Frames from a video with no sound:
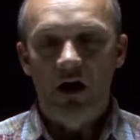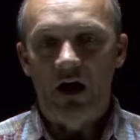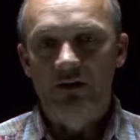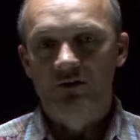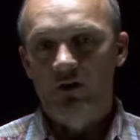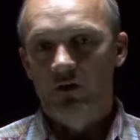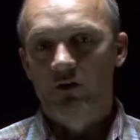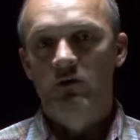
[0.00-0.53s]

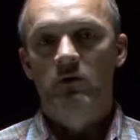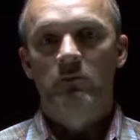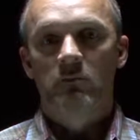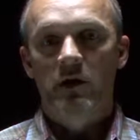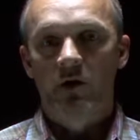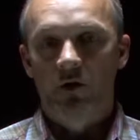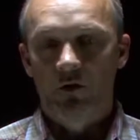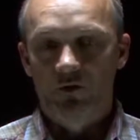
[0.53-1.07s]
God started
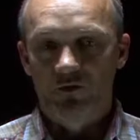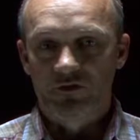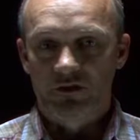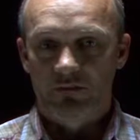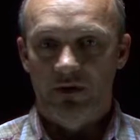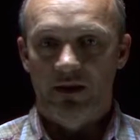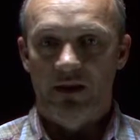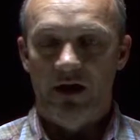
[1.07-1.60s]
doing
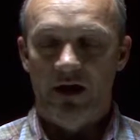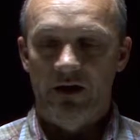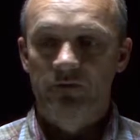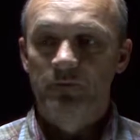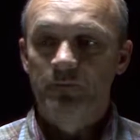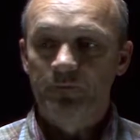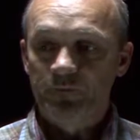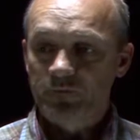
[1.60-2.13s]
miracles in my
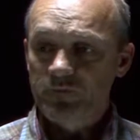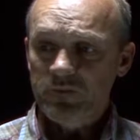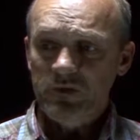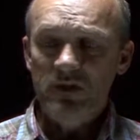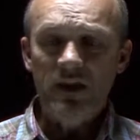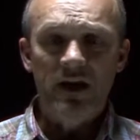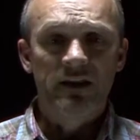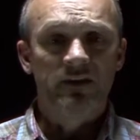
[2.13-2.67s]
life,
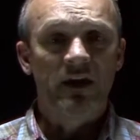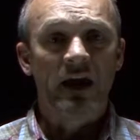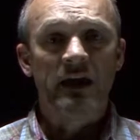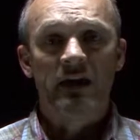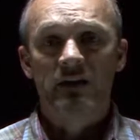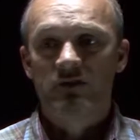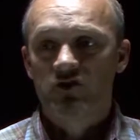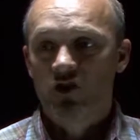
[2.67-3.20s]

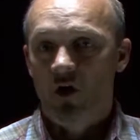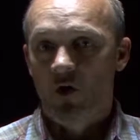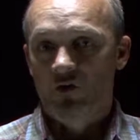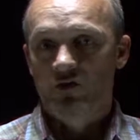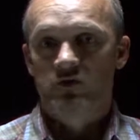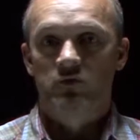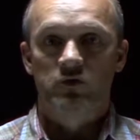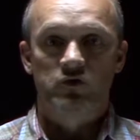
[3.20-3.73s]
and
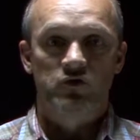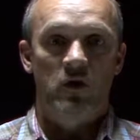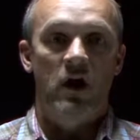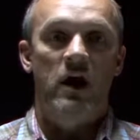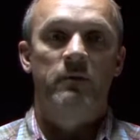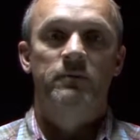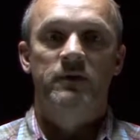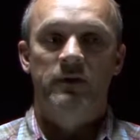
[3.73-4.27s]
charges were
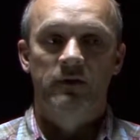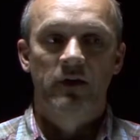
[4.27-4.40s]
dropped,